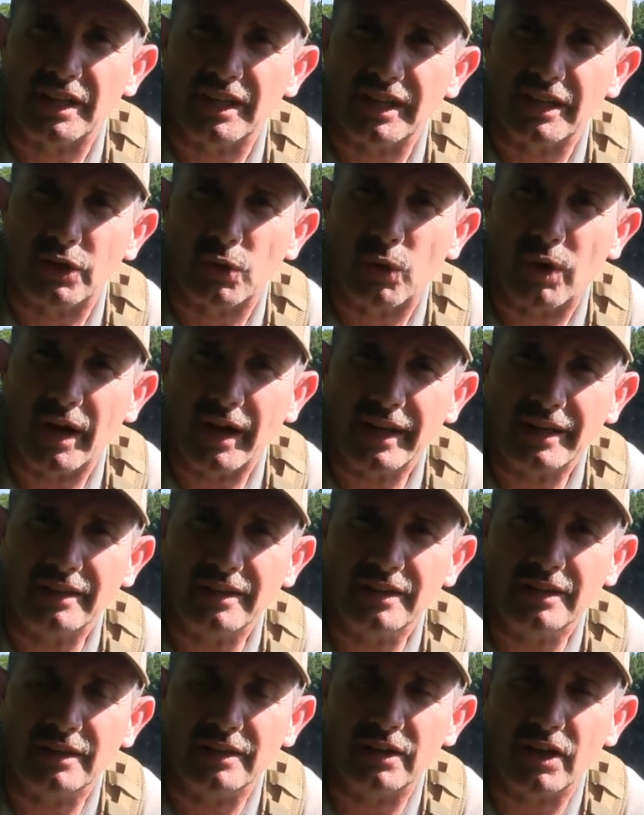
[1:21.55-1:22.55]
to get quiet,
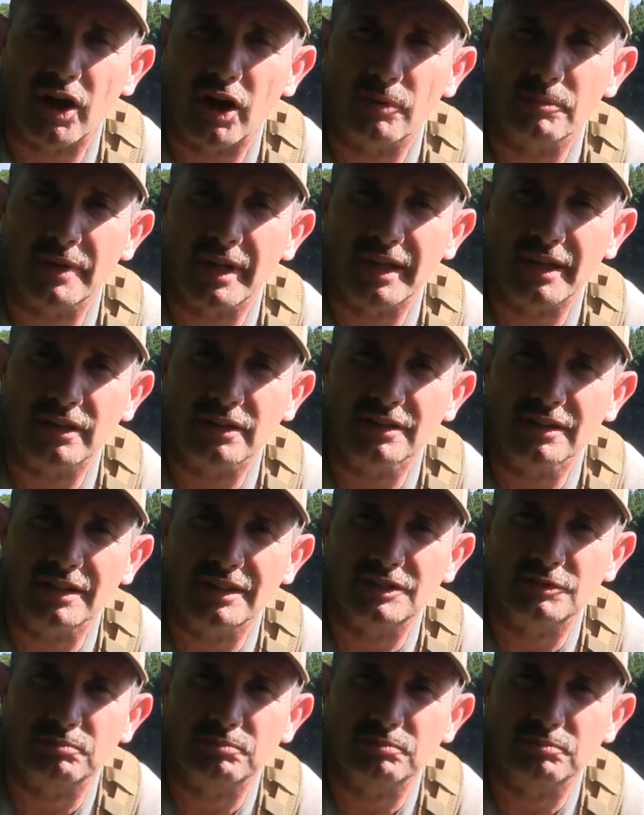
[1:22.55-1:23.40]
calm down. It's